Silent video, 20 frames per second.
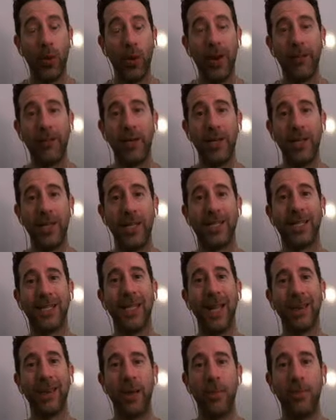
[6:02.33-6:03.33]
Whatever it is,
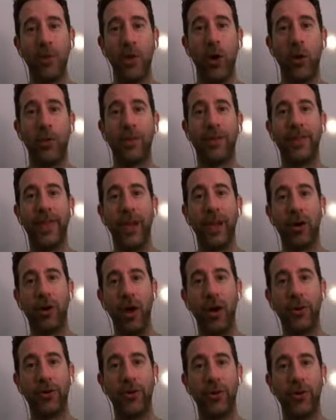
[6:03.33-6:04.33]
let them know that they
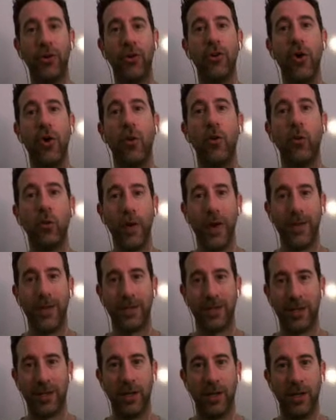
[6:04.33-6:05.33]
are under no
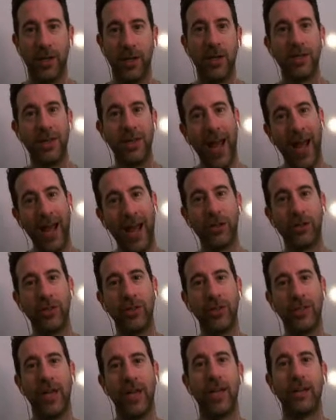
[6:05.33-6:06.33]
risk to
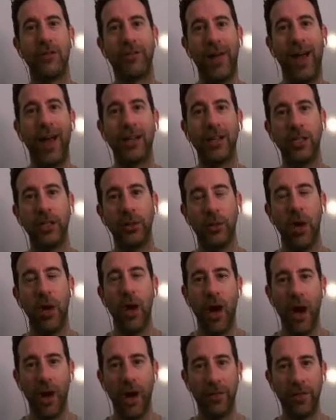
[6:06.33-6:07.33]
actually take
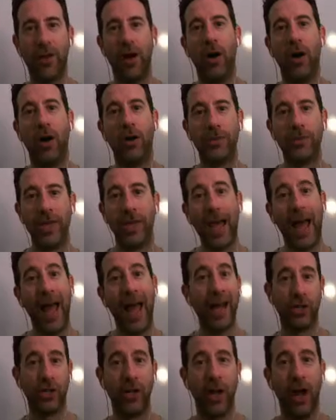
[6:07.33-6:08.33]

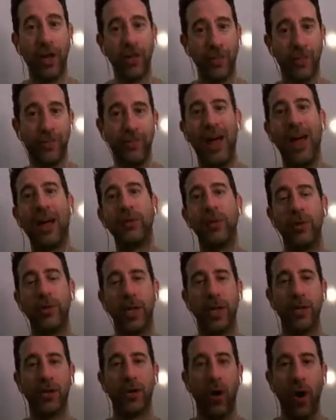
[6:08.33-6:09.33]
action on the value
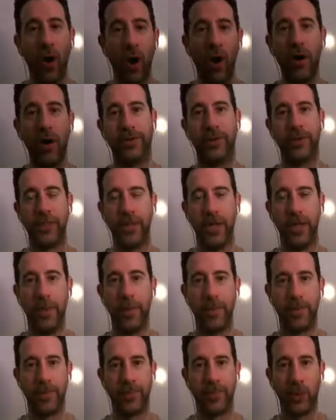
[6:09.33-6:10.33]
that you're offering
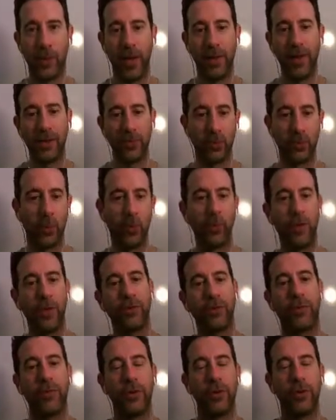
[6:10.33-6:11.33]
them. Okay, that's where
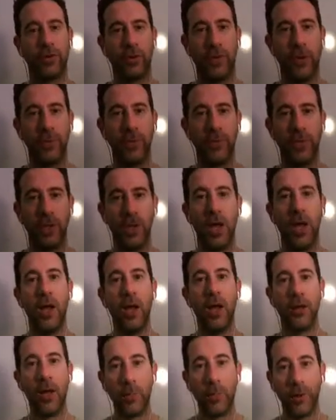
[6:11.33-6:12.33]
risk reversal comes in.
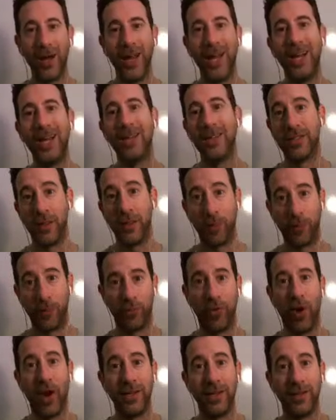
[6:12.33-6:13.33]
Number 8 is the
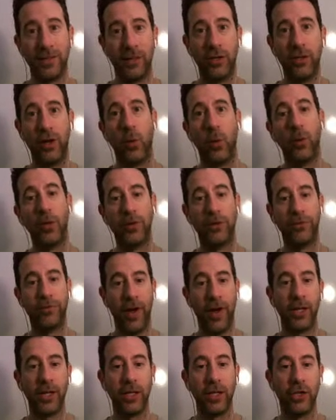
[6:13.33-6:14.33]
price. When you
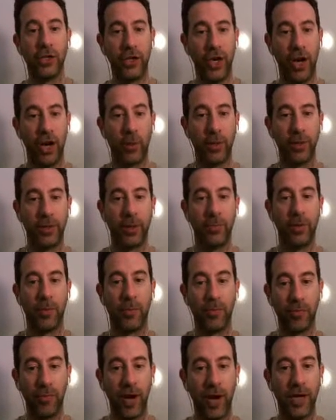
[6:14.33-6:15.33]
finally share with them
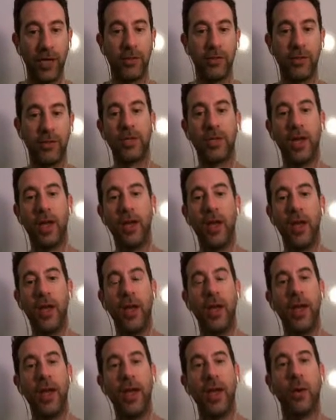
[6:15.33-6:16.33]
the price, you say,
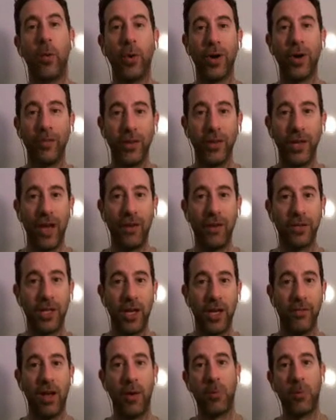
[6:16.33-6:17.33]
hey, whatever they have to
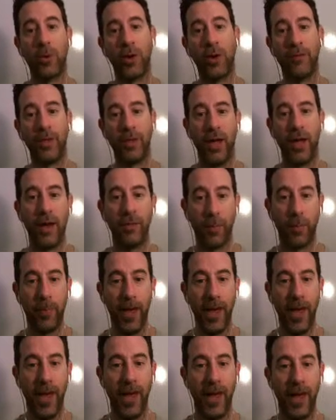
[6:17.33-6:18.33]
give up, whatever they have to
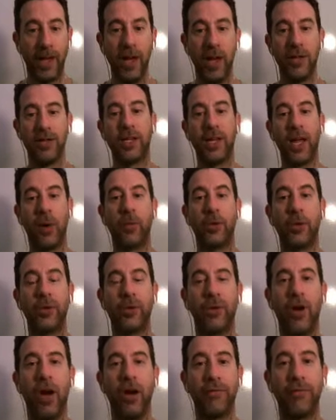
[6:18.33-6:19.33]
pay to get what
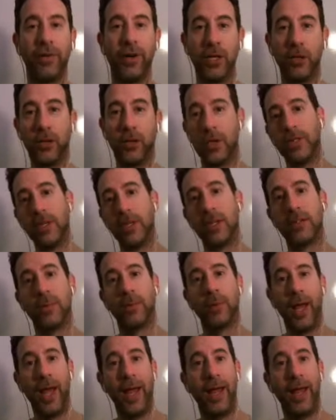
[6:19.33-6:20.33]
you're offering, you can say
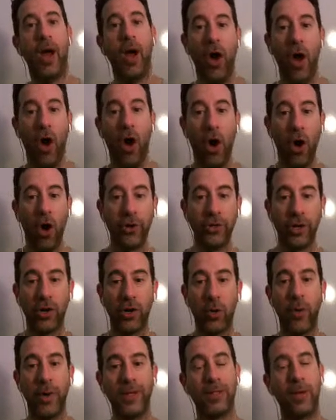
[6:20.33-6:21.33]
something like, hey, all you're
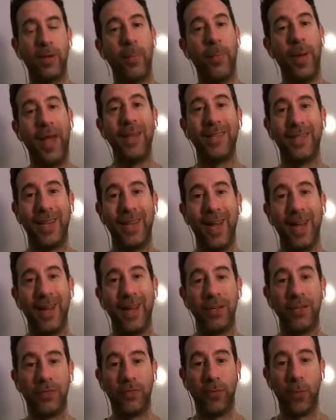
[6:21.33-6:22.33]
going to pay
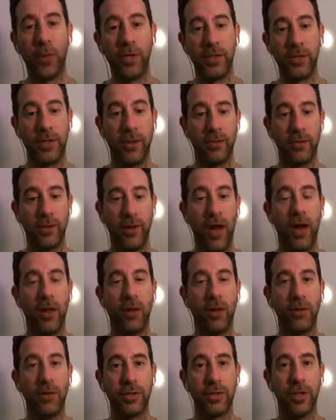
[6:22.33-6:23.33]
today is
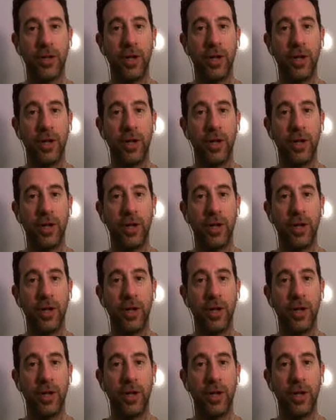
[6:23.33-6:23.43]
$47.